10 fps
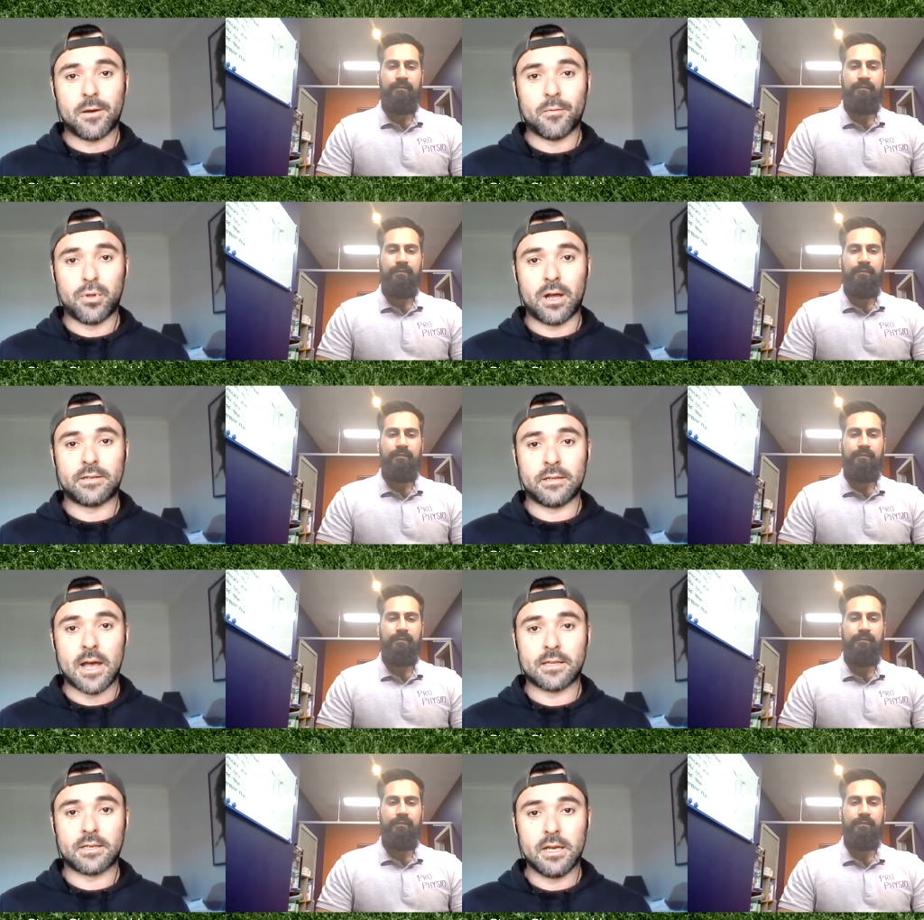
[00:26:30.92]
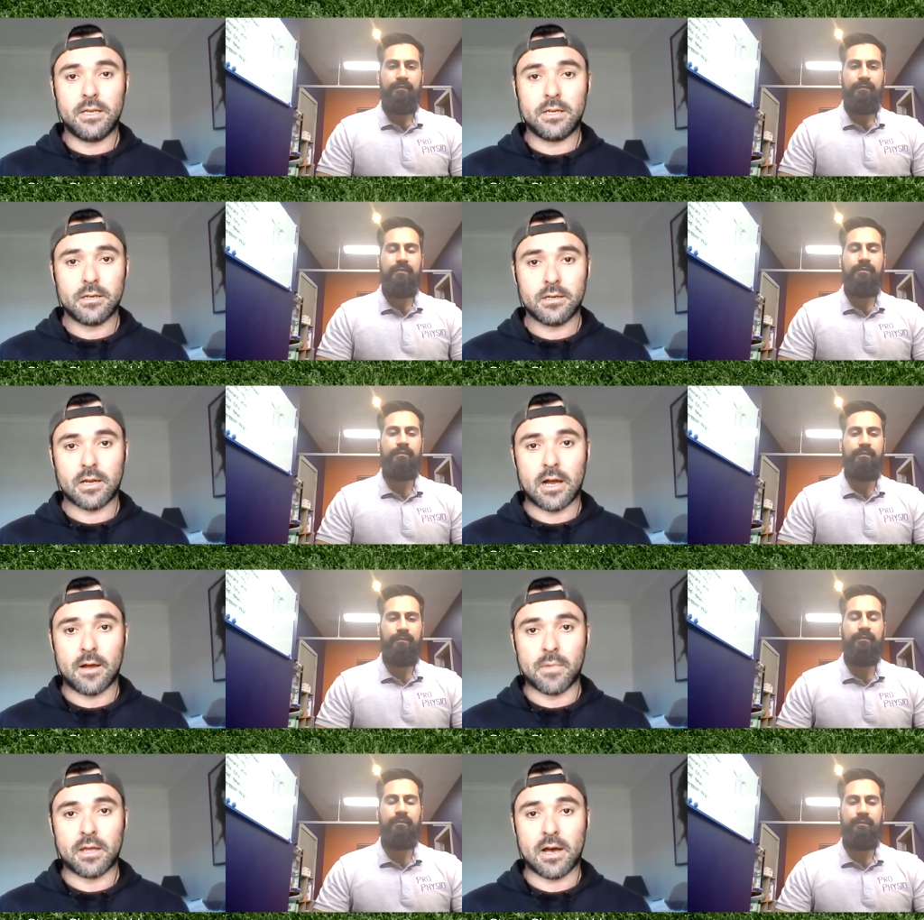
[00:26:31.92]
Speaker 1: planting that seed
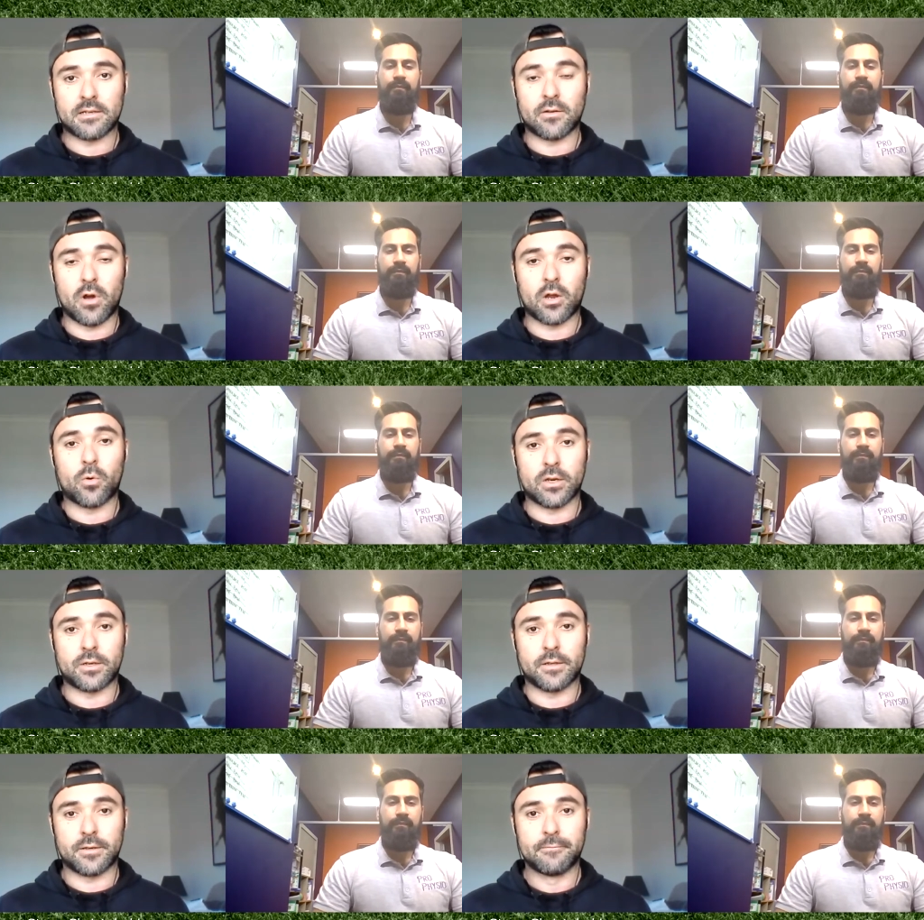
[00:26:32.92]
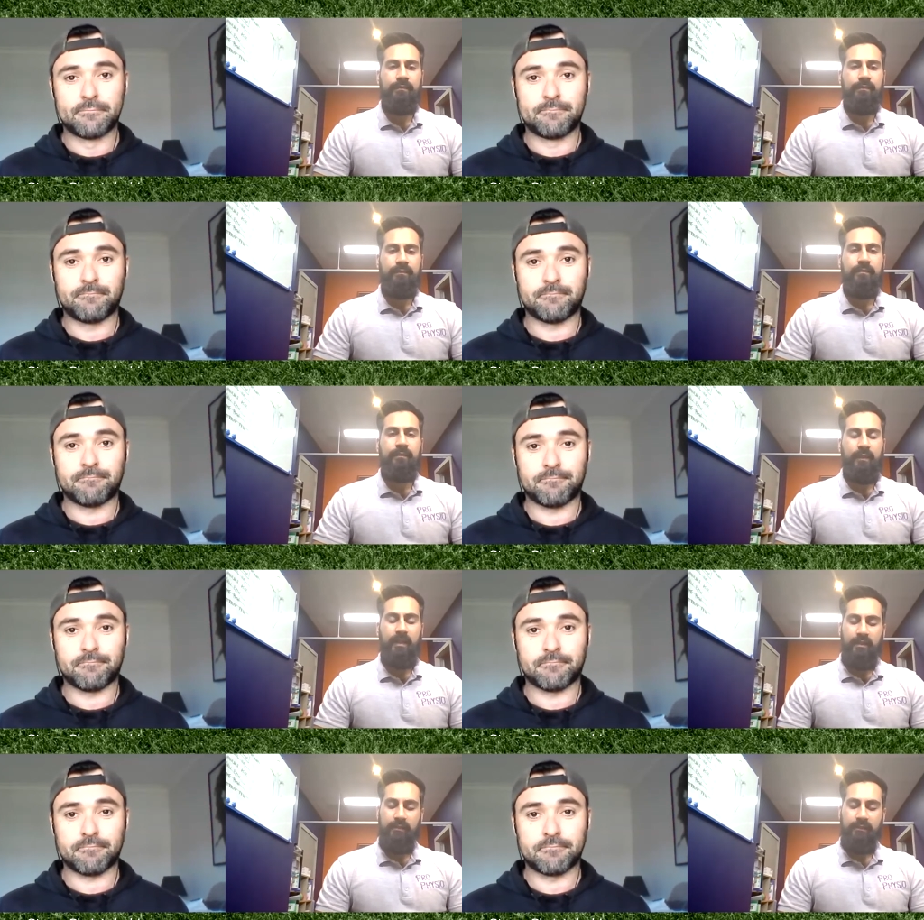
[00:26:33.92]
and ask the right questions.
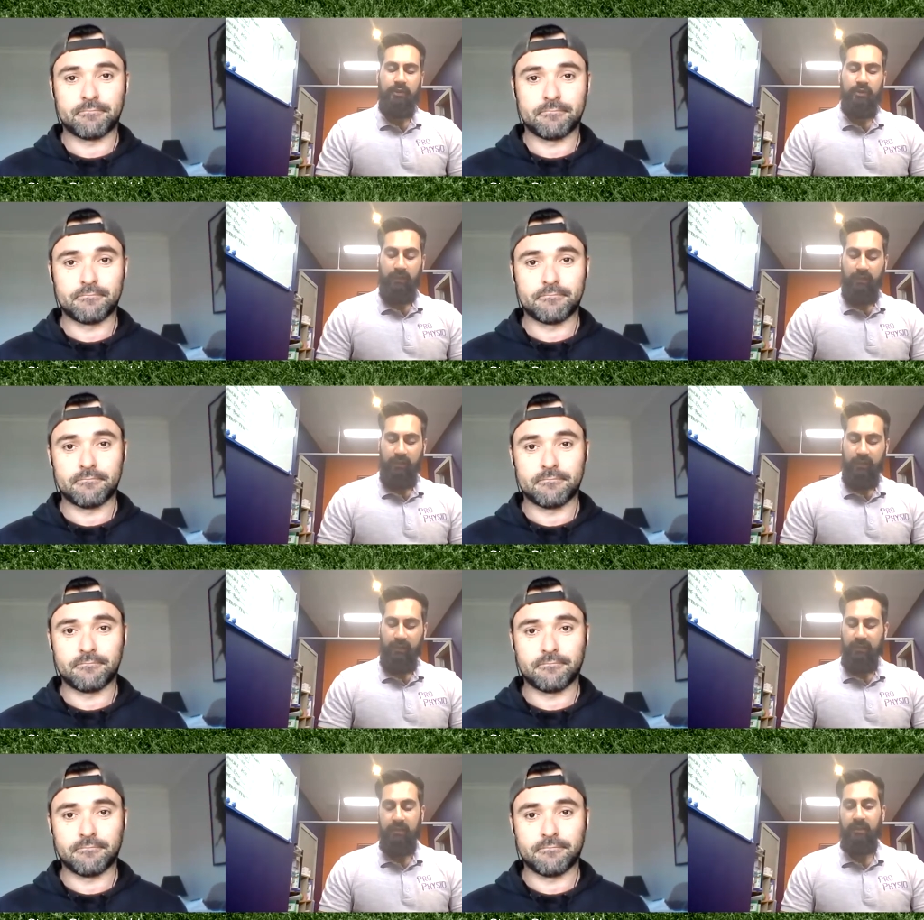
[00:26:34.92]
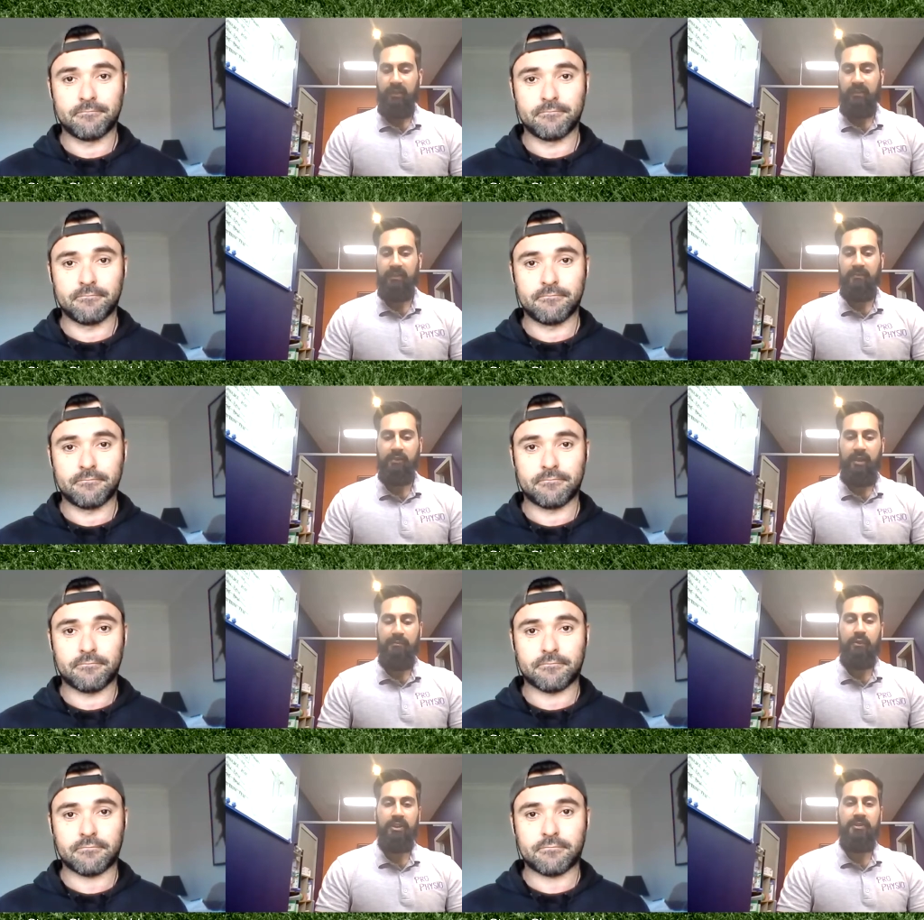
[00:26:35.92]
Yeah, for
Speaker 2: sure. I think that's some great
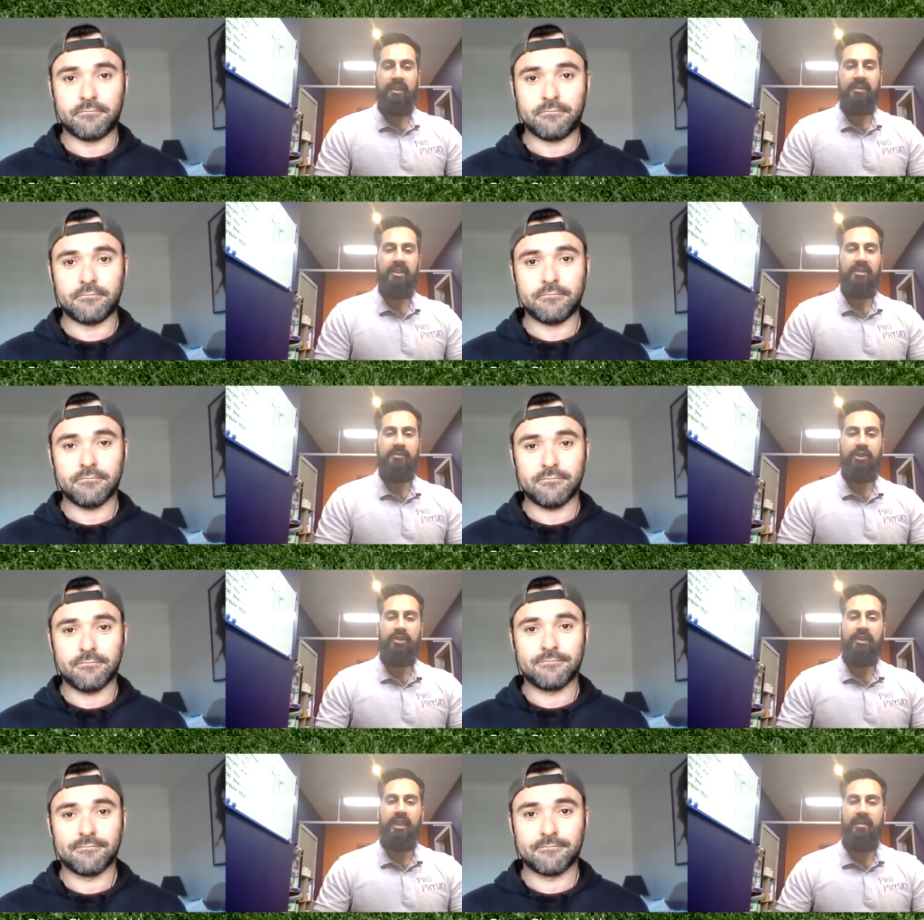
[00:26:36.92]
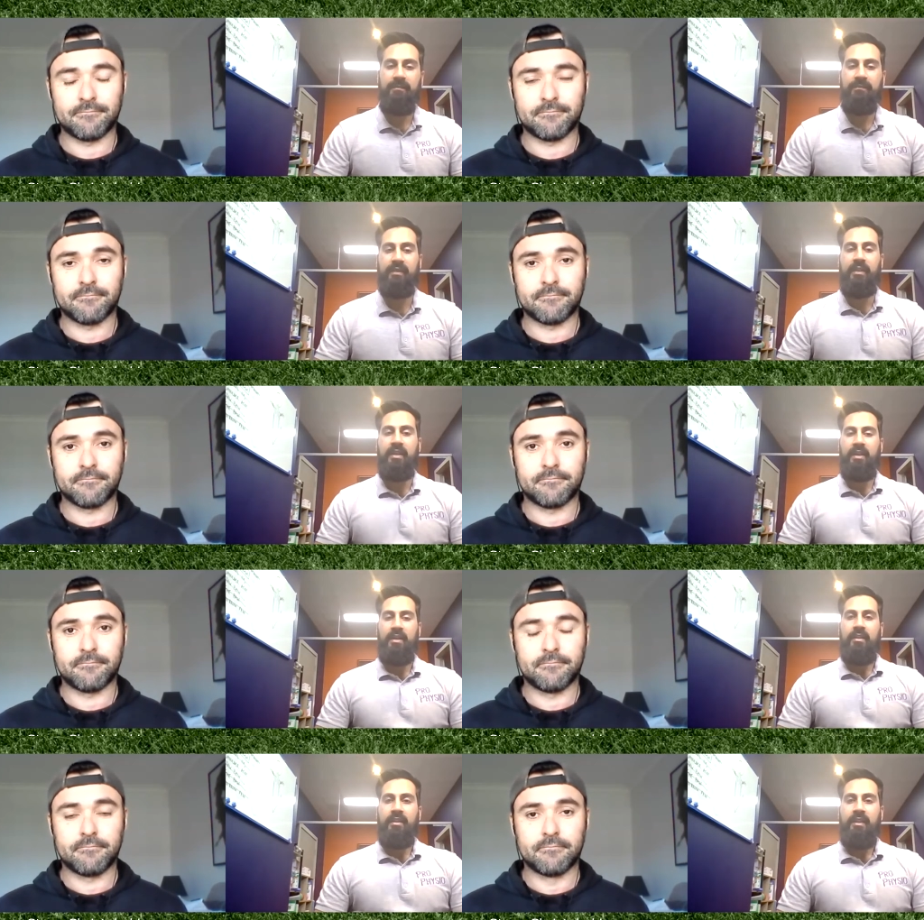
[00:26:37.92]
points you raised there, especially
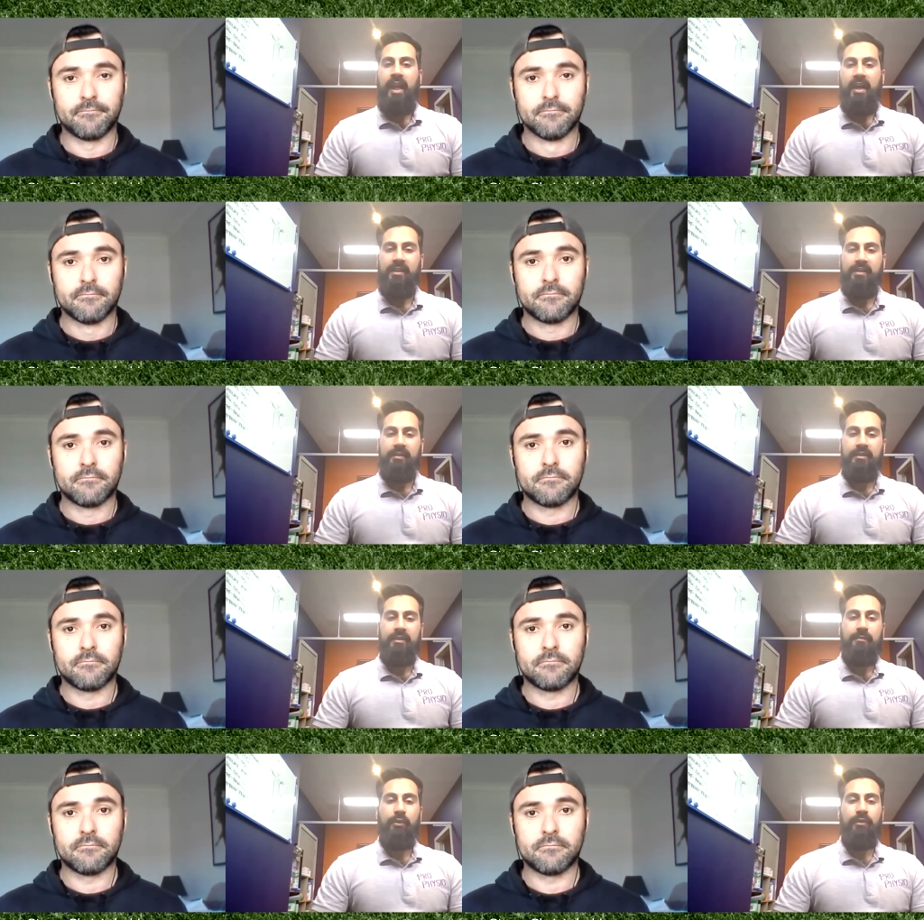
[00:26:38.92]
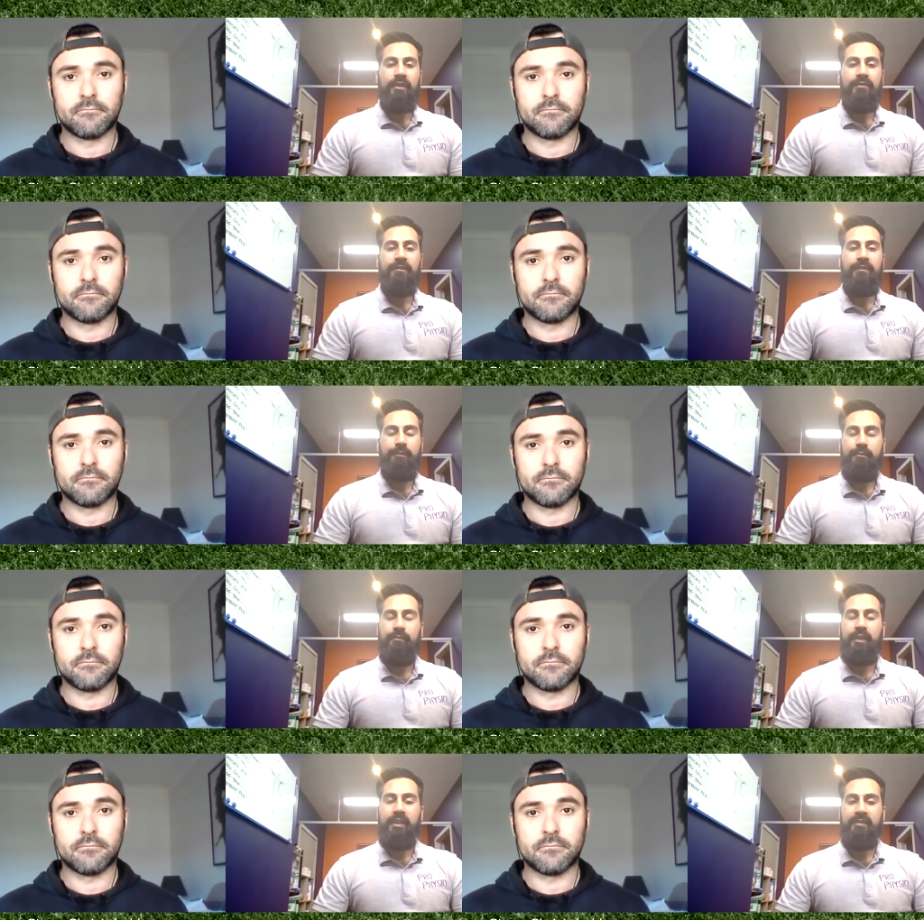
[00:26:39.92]
how you got to prove, if you
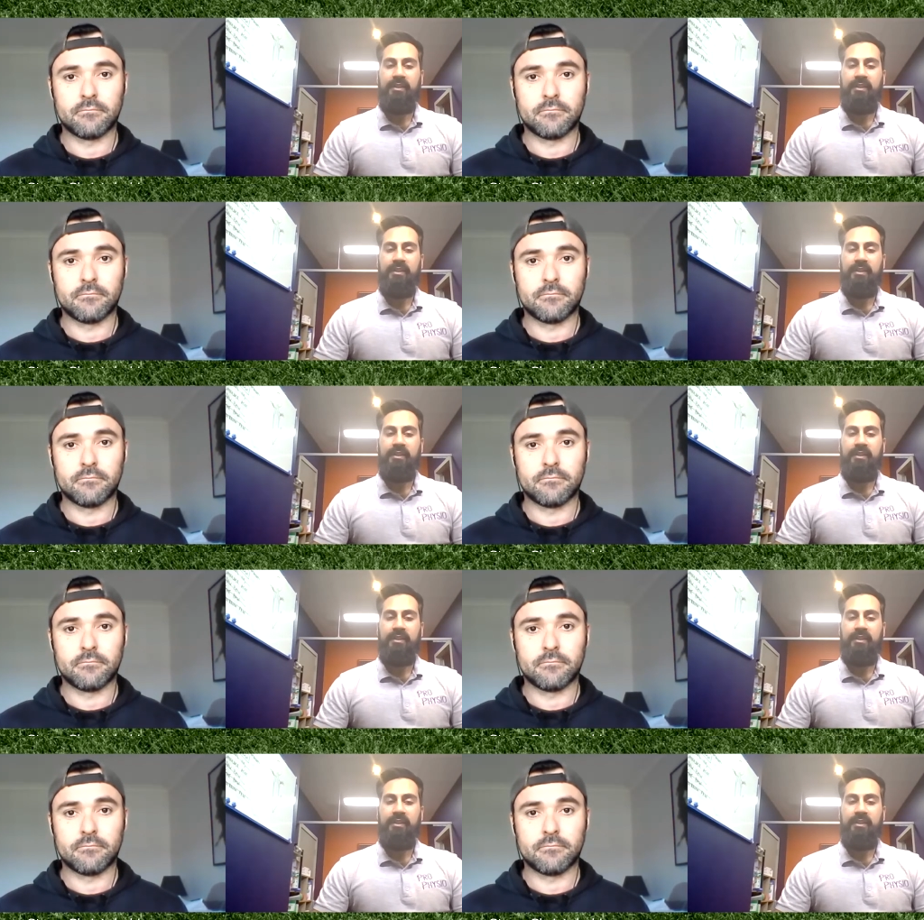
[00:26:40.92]
believe